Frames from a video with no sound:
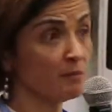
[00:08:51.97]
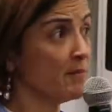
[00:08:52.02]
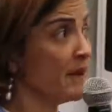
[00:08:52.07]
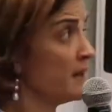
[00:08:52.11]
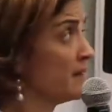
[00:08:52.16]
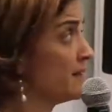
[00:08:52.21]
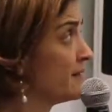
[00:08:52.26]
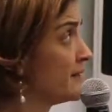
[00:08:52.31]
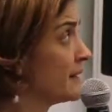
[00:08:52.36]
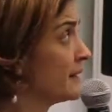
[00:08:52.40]

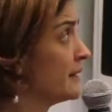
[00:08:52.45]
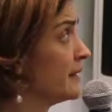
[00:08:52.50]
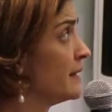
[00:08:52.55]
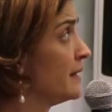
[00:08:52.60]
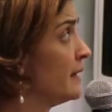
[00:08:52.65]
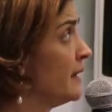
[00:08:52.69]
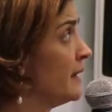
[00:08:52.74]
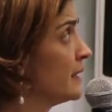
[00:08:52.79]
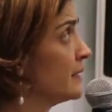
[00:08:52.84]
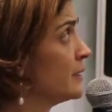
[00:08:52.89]

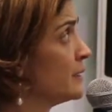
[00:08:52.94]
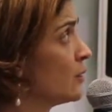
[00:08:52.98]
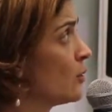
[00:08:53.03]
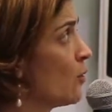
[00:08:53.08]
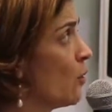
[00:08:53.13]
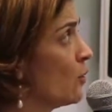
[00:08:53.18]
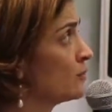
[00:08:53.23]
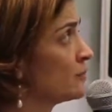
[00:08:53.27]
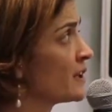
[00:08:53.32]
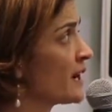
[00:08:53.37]
basically the
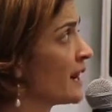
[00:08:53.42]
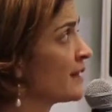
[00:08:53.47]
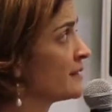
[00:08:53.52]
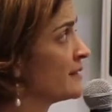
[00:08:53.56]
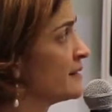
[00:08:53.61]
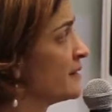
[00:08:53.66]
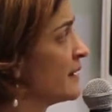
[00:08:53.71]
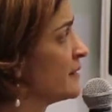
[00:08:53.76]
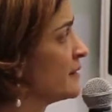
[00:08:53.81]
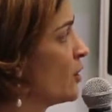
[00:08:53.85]

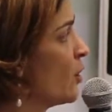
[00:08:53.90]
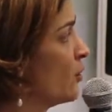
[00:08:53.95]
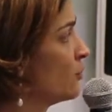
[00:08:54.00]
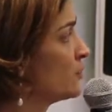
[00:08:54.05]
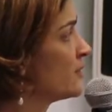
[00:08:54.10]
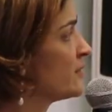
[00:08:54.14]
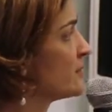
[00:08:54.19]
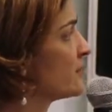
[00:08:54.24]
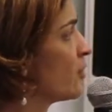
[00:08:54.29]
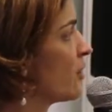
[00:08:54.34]
contracts and all
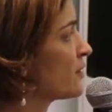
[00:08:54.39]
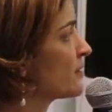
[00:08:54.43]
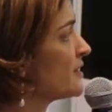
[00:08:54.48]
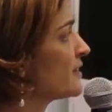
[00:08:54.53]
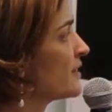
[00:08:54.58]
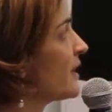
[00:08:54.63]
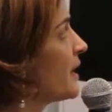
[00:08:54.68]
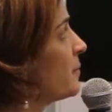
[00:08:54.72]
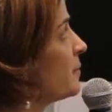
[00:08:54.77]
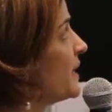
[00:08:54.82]
the
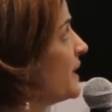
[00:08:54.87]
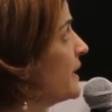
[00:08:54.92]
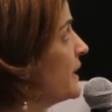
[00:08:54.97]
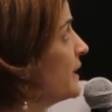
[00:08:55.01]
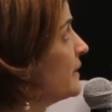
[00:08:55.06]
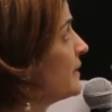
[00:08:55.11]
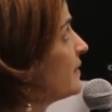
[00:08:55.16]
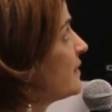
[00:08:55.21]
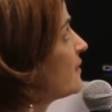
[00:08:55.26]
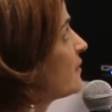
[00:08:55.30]
source coming
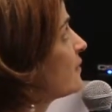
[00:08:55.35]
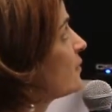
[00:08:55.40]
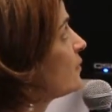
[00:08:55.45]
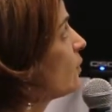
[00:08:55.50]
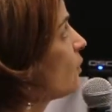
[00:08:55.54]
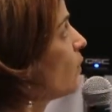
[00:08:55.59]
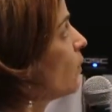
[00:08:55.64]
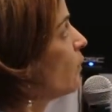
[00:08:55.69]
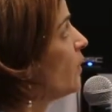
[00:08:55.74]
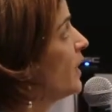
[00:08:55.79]
in.
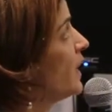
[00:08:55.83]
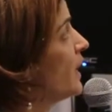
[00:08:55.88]
So